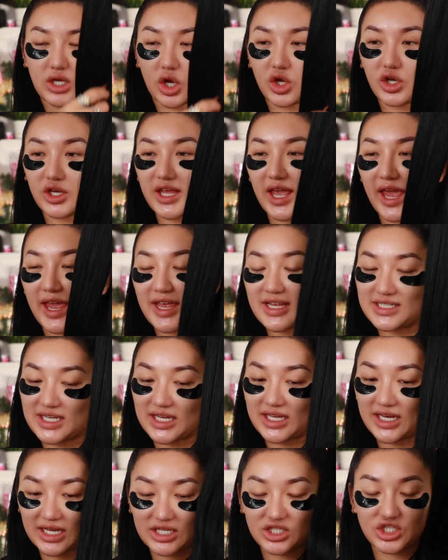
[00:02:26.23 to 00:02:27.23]
only
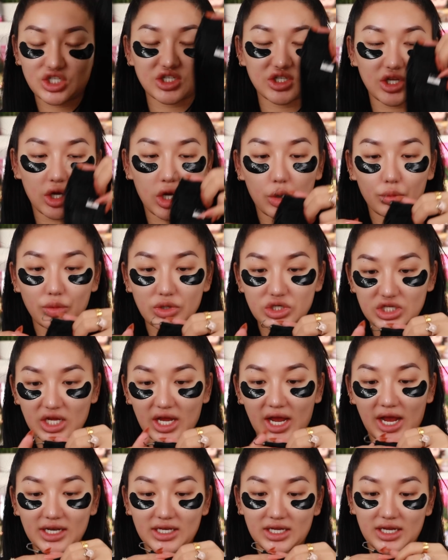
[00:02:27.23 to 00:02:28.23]
18 inches though. I wish they
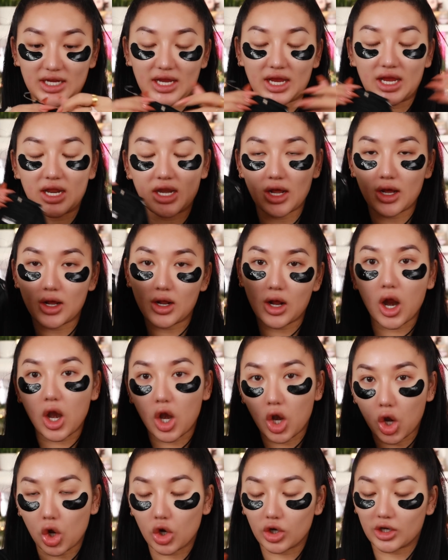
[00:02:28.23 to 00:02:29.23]
had it in a
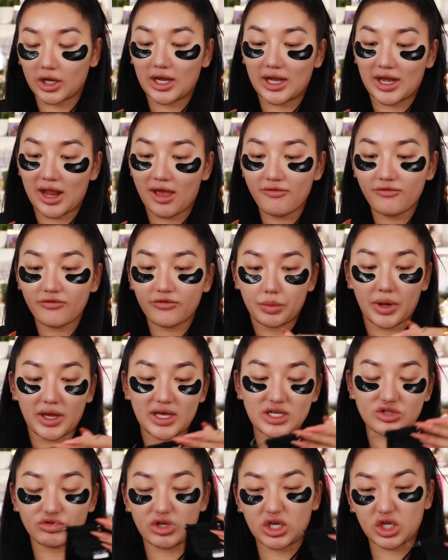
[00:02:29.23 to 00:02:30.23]
longer length. But
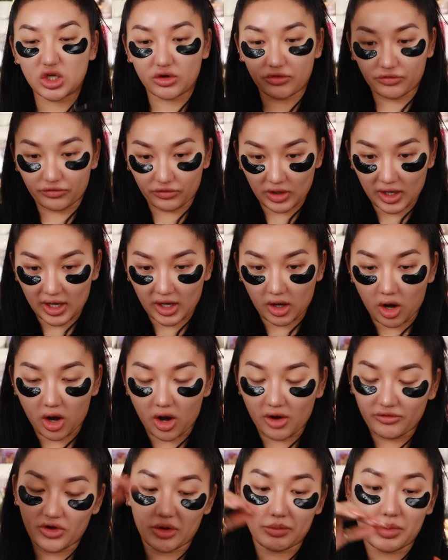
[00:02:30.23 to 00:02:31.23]
it's really good for like
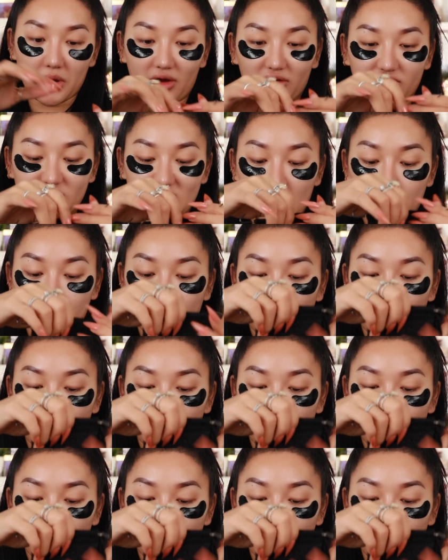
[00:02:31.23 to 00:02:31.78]
half up, half down